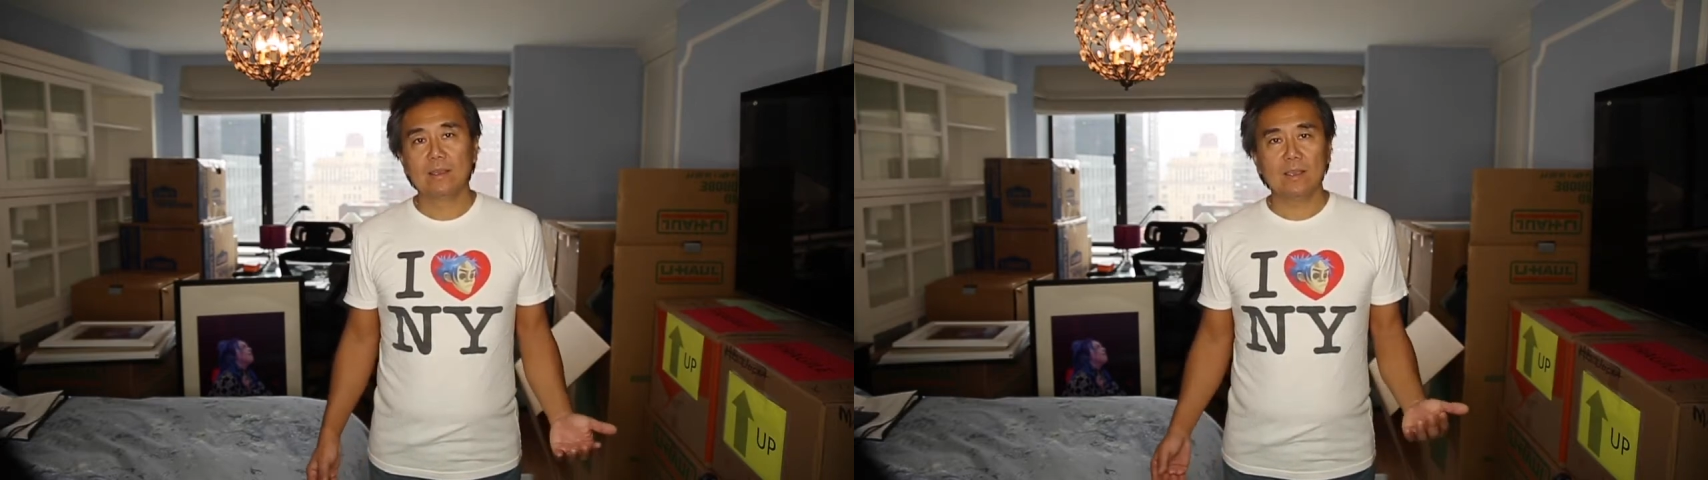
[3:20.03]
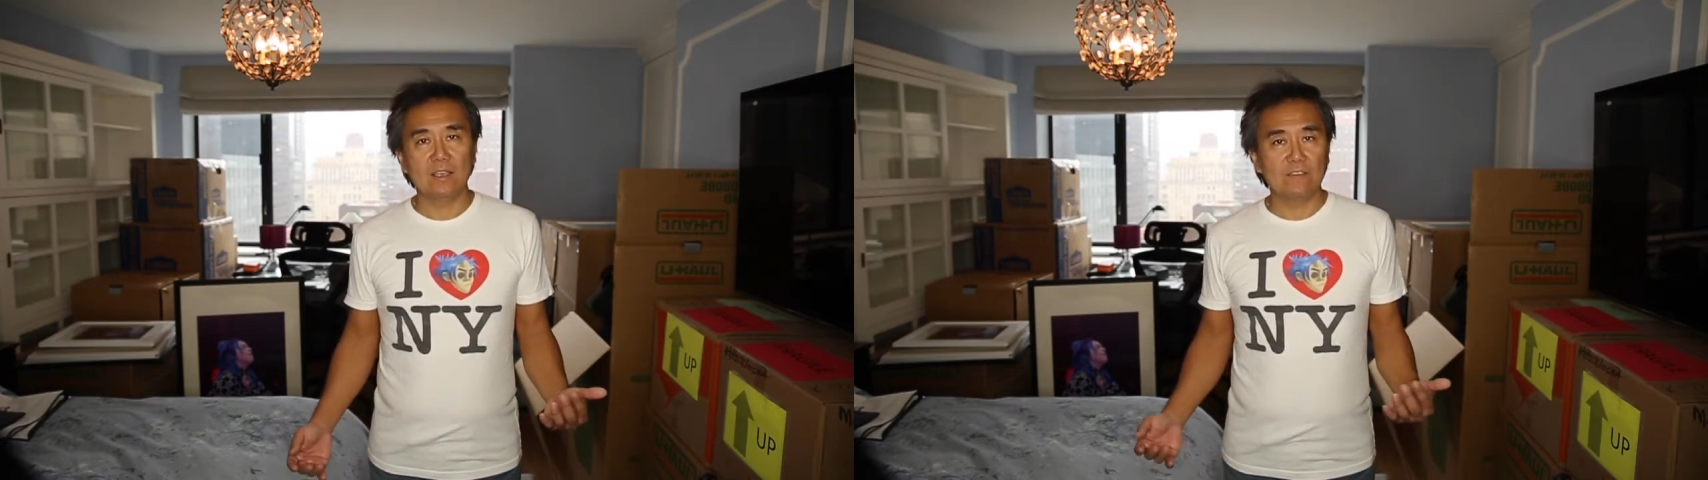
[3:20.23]

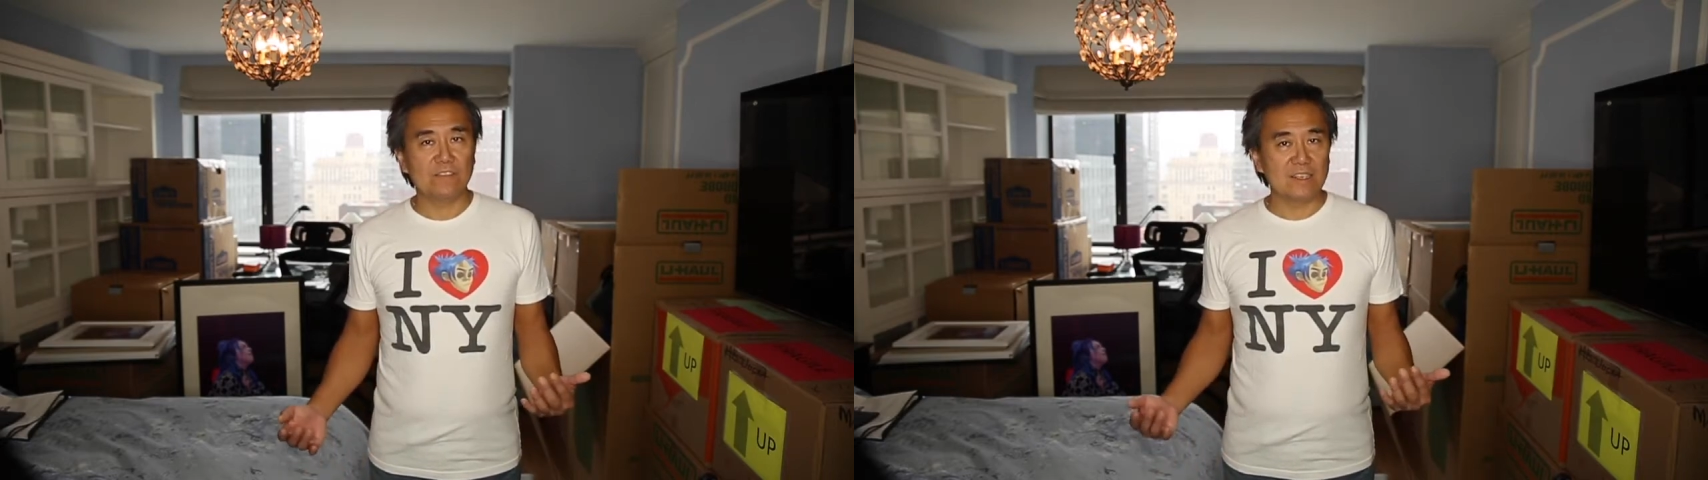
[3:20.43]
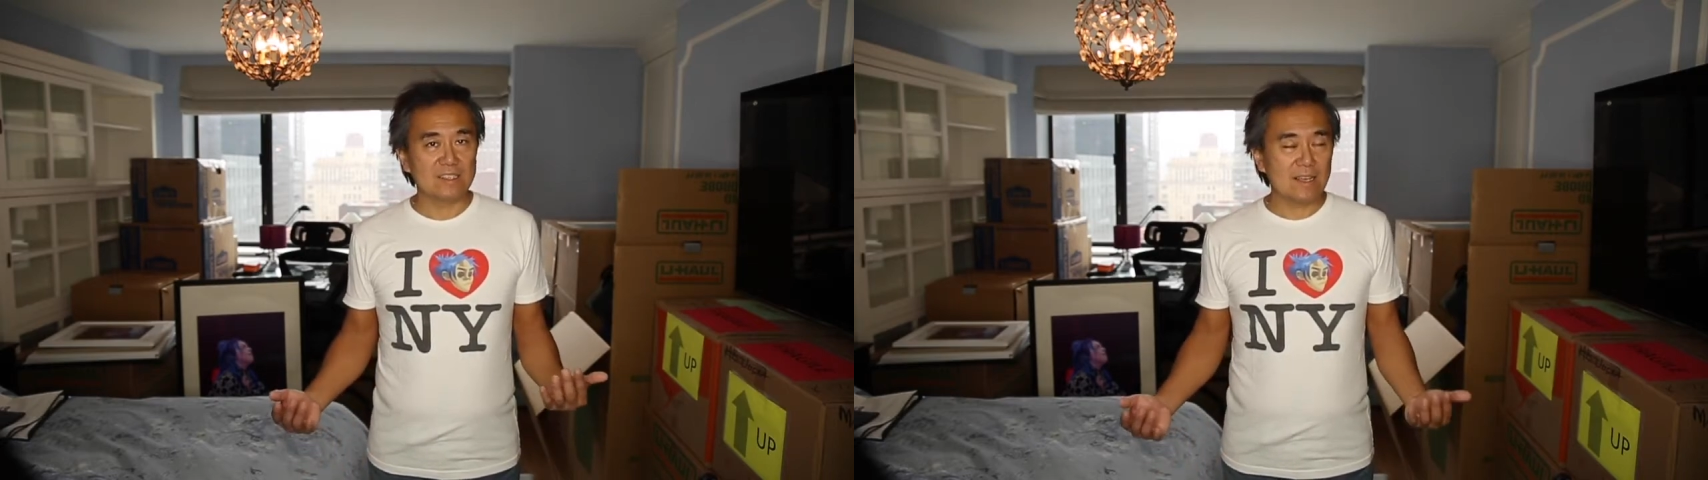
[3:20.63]
If
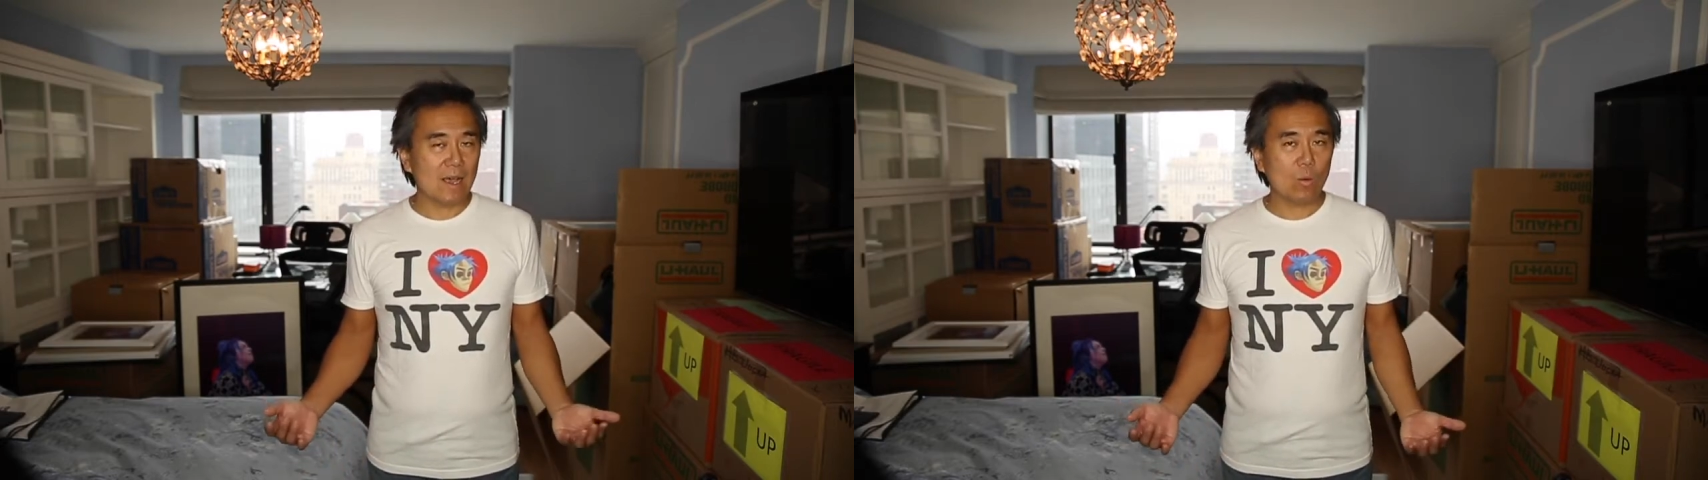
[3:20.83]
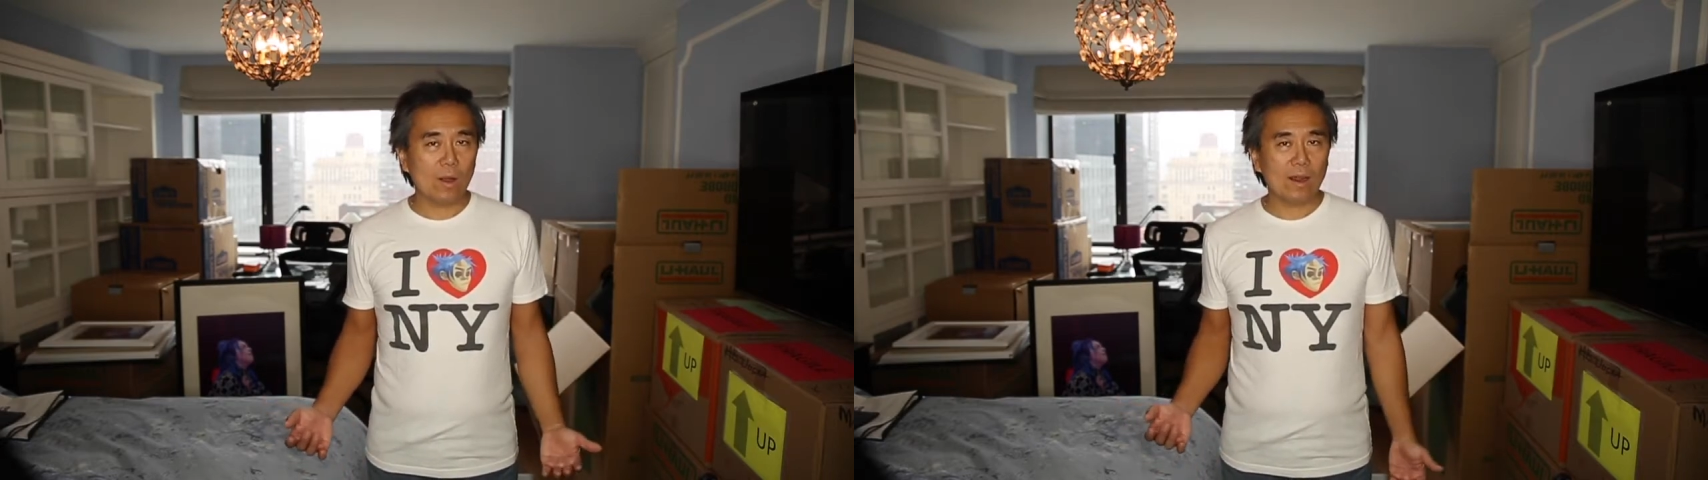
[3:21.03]
it is
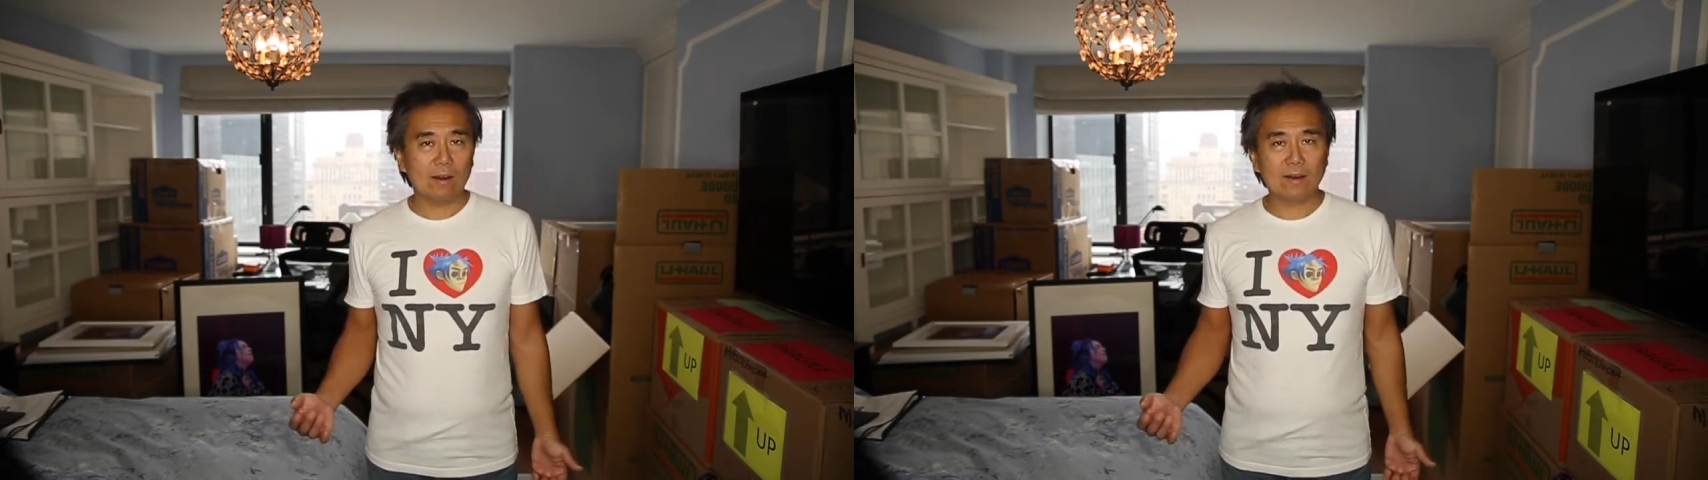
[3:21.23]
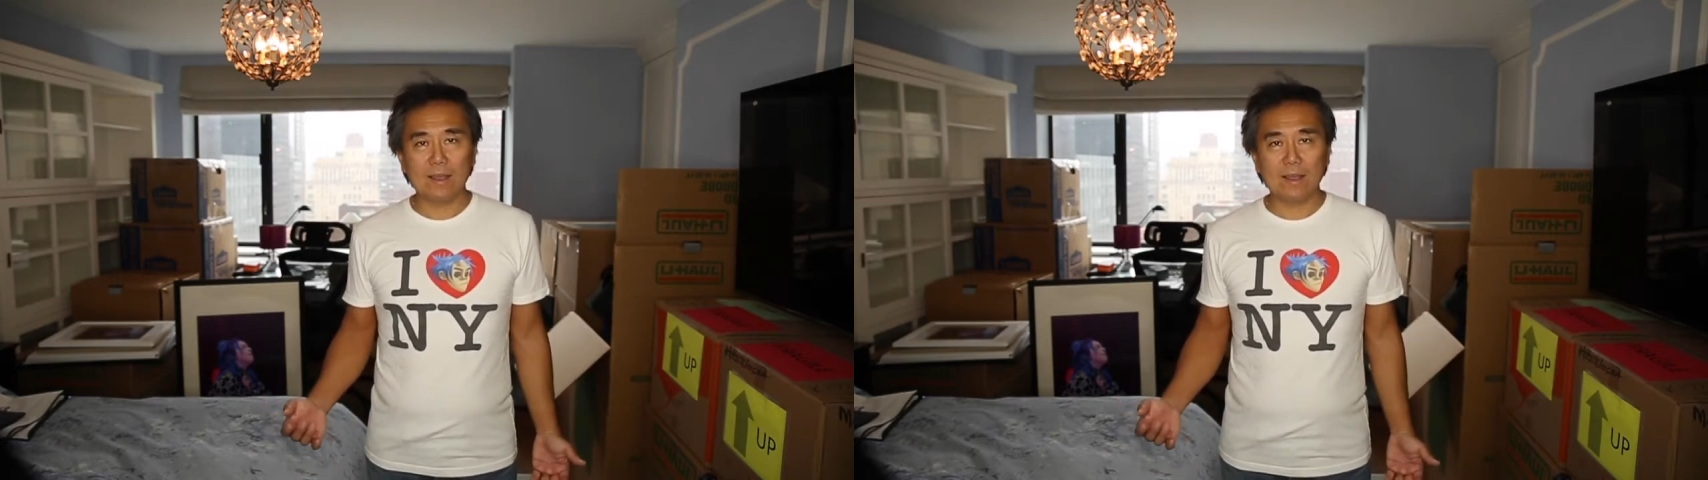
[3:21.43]
not wired,